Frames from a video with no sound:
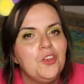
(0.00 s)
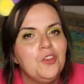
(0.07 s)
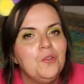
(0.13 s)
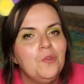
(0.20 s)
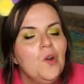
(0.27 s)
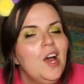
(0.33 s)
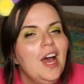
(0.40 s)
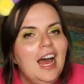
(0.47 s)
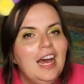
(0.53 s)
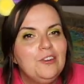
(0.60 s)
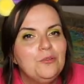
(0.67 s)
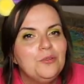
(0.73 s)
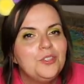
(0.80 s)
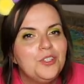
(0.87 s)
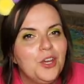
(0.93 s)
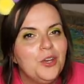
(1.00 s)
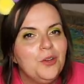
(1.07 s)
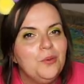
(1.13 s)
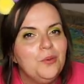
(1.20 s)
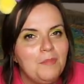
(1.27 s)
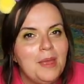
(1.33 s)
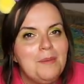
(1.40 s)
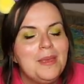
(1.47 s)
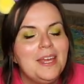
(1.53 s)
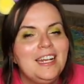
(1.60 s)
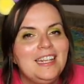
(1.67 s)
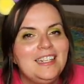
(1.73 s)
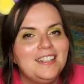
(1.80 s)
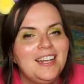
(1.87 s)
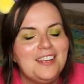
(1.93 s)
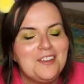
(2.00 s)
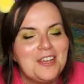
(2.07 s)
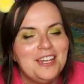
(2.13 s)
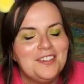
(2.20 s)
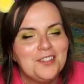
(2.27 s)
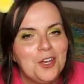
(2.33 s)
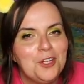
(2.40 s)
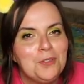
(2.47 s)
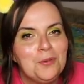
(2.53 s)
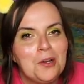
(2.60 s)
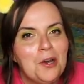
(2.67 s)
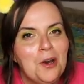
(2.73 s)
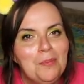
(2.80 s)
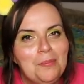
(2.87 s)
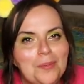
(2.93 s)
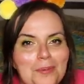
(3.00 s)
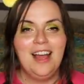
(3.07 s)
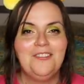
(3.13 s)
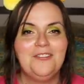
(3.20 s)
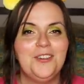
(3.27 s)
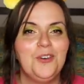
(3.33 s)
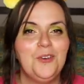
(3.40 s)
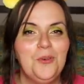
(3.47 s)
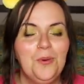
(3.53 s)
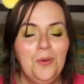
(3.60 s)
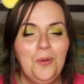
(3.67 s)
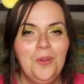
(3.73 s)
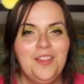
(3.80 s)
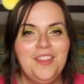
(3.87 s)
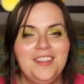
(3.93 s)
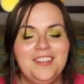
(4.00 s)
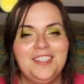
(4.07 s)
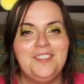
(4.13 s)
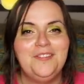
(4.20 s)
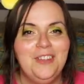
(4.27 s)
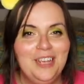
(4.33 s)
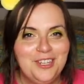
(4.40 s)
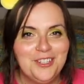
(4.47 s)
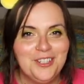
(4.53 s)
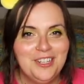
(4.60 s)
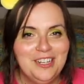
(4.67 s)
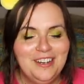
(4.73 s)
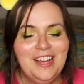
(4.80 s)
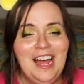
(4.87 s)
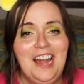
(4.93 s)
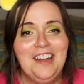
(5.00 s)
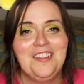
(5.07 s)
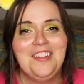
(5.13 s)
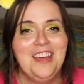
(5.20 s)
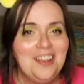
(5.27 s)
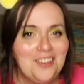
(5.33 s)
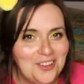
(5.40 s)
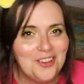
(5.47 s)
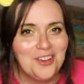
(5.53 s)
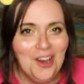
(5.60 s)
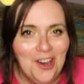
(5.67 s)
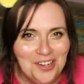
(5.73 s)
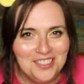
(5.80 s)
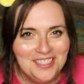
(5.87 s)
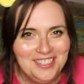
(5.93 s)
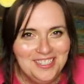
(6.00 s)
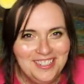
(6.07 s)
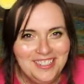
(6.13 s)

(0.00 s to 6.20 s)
you and also maybe at least let your kids go to a comp. After all, this is fiction, and thank God.